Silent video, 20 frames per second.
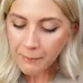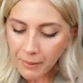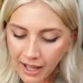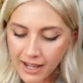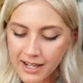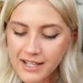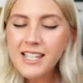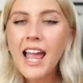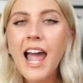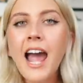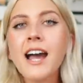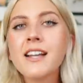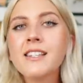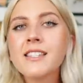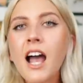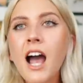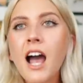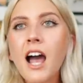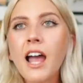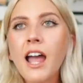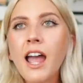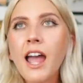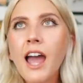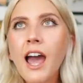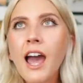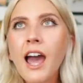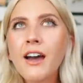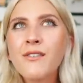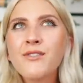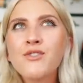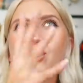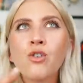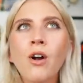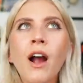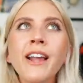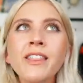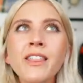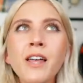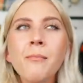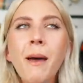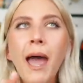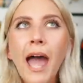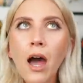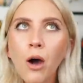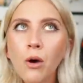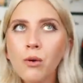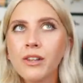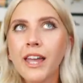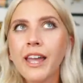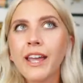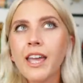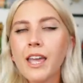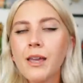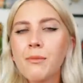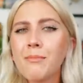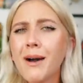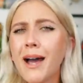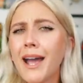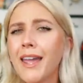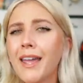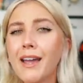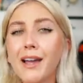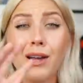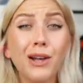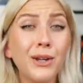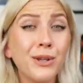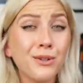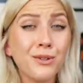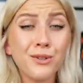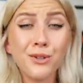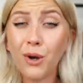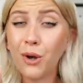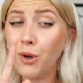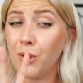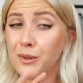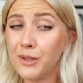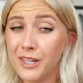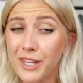But as I have tried them out like in my adult